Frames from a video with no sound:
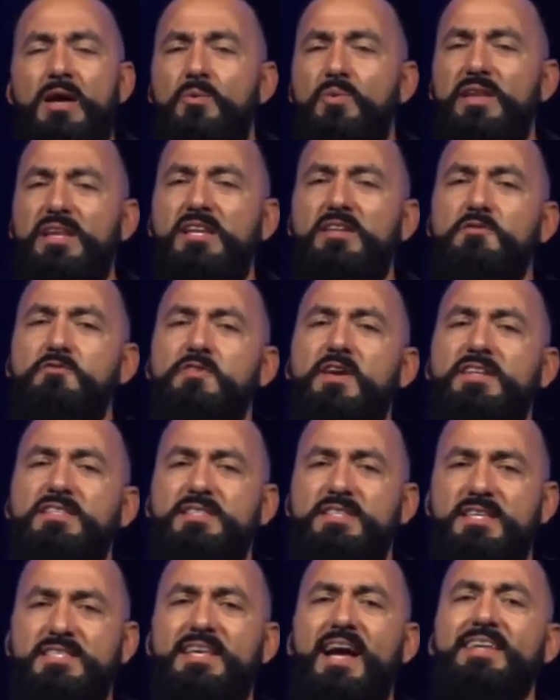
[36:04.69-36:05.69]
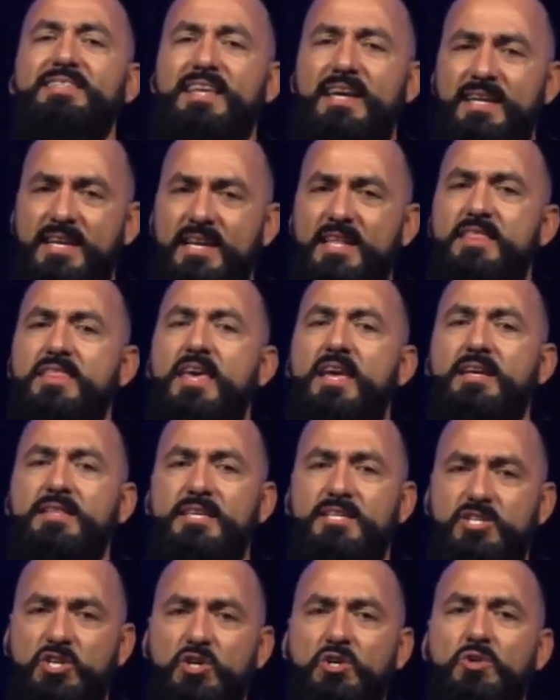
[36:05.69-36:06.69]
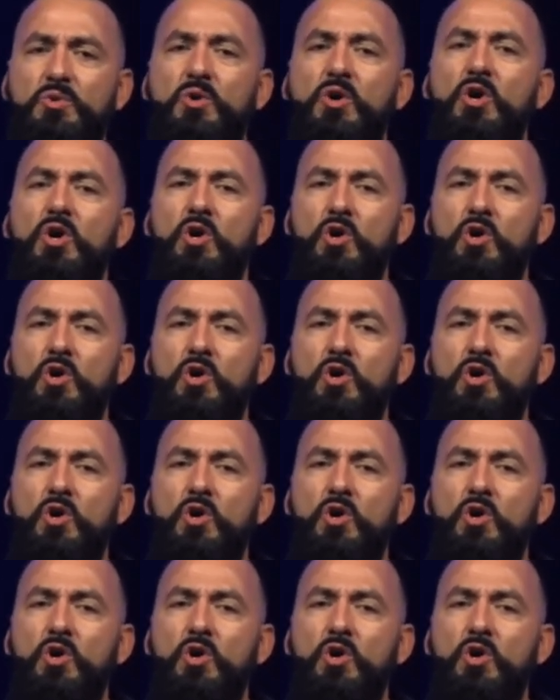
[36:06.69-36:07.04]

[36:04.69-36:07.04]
We need to fix this identity thing, this who.